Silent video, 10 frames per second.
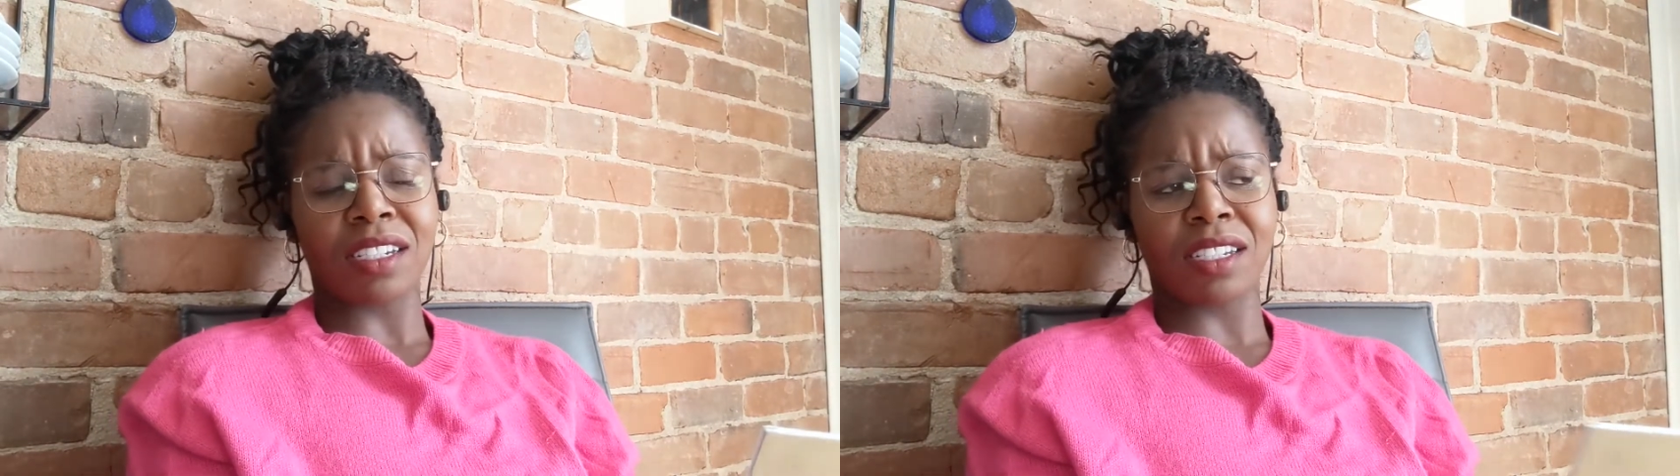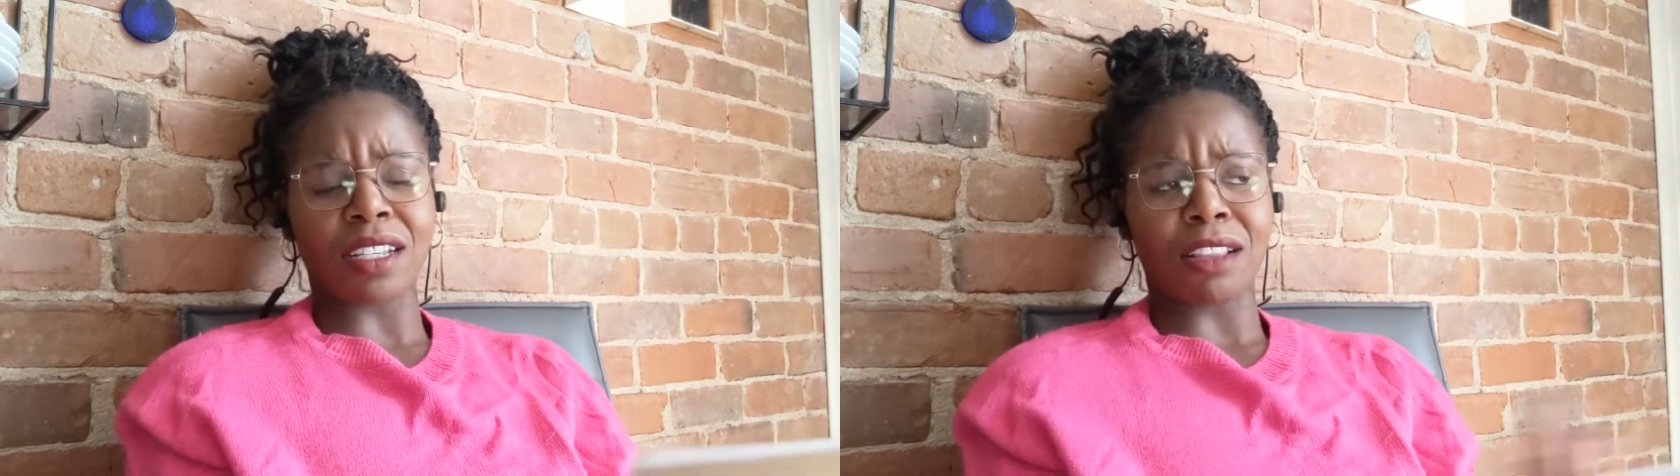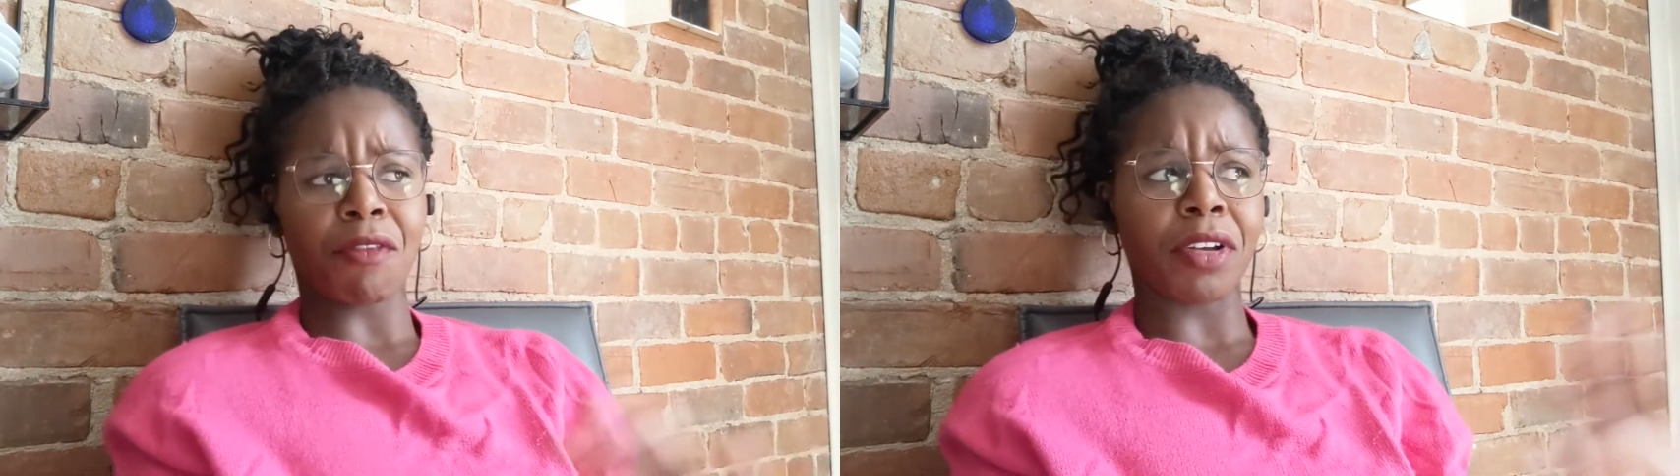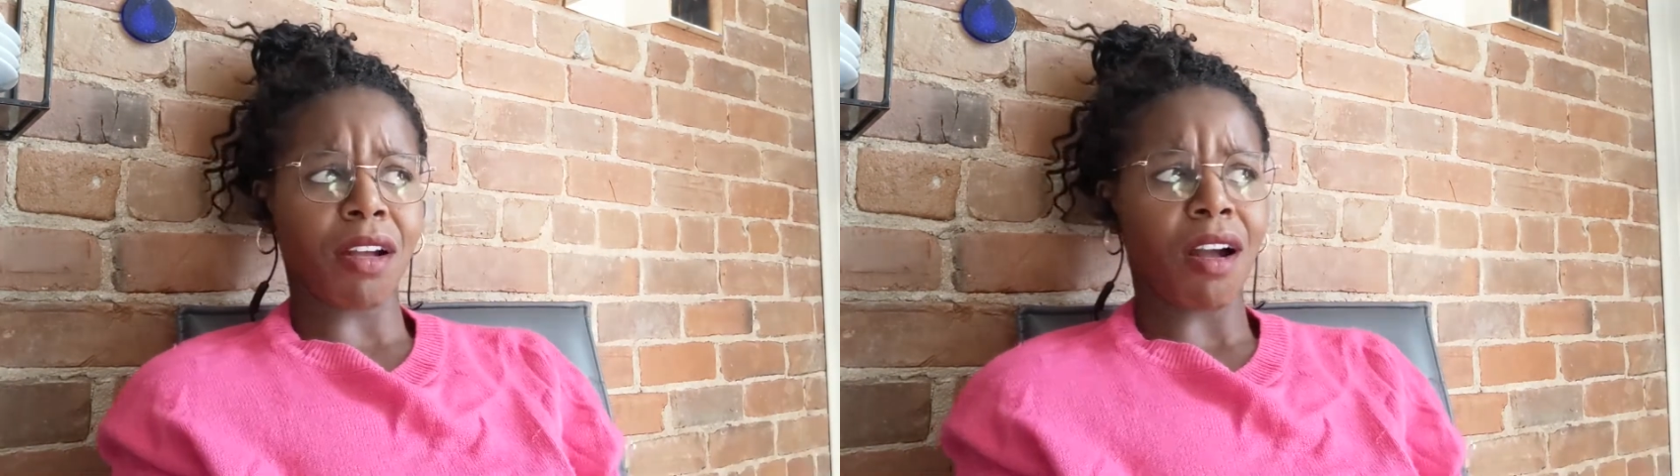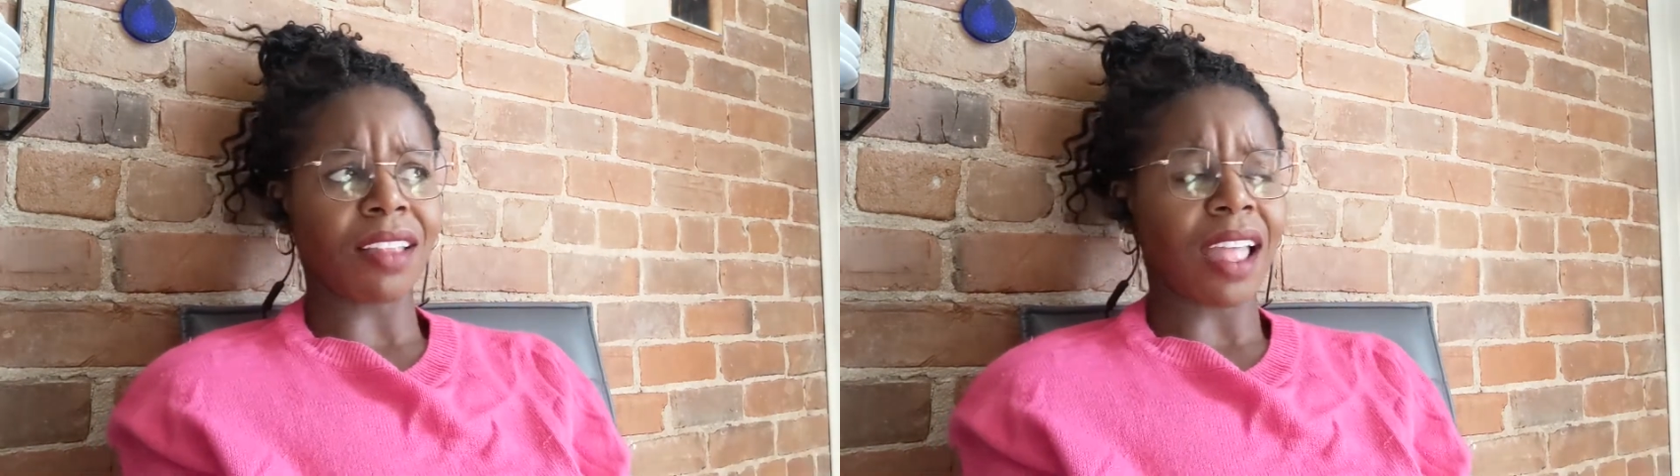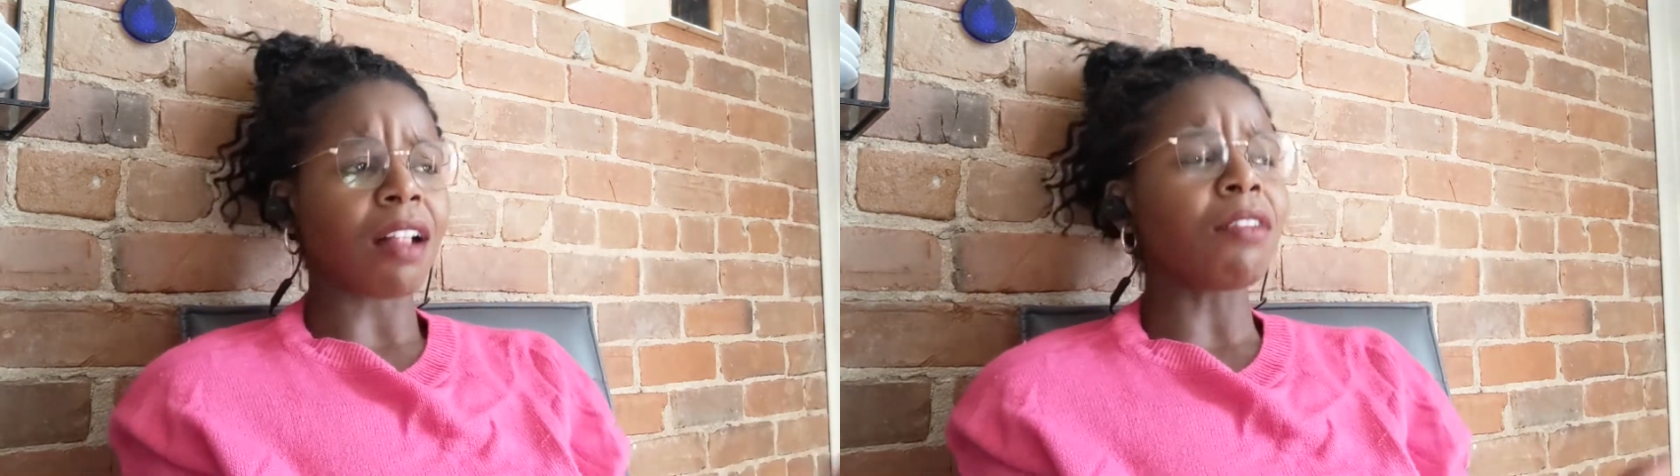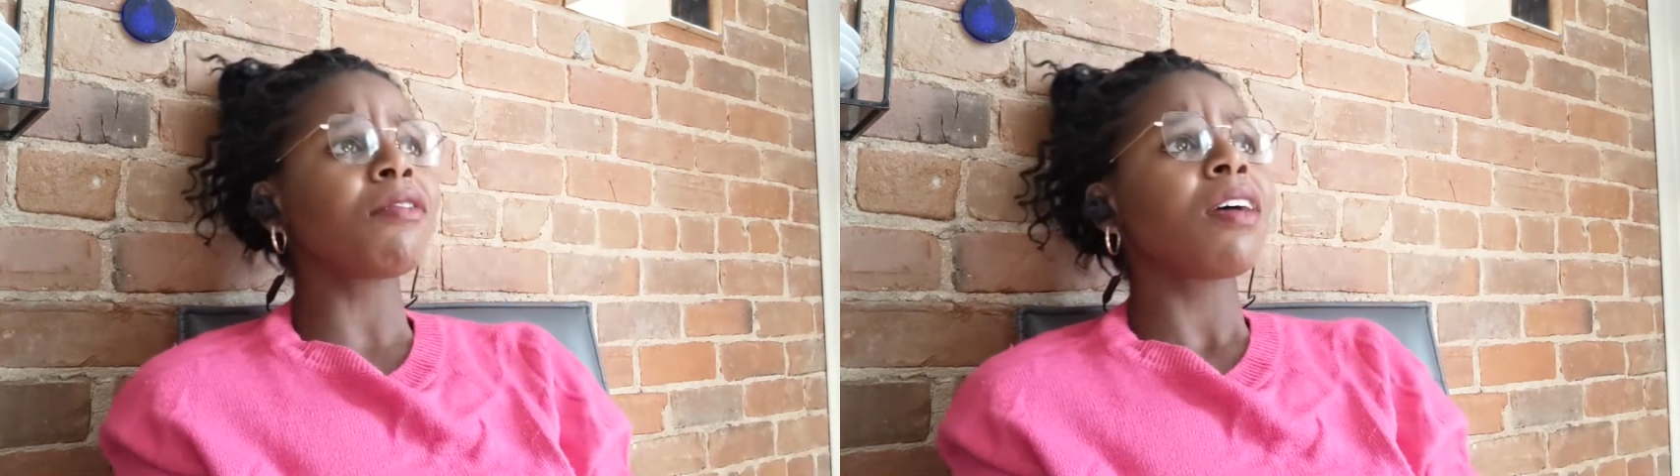she's in love with a hot elf.